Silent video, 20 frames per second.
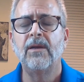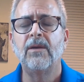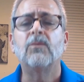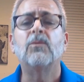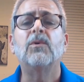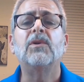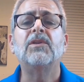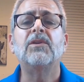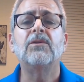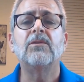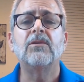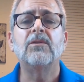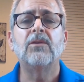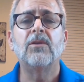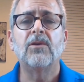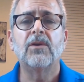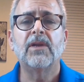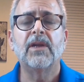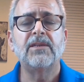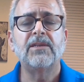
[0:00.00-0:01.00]
When you
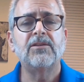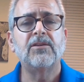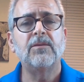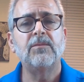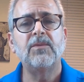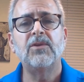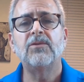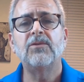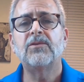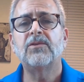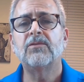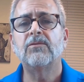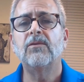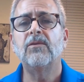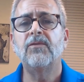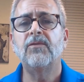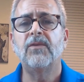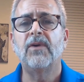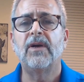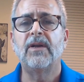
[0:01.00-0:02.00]
look at your mutual
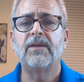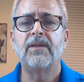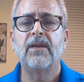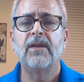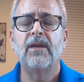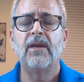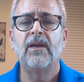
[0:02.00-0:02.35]
fund,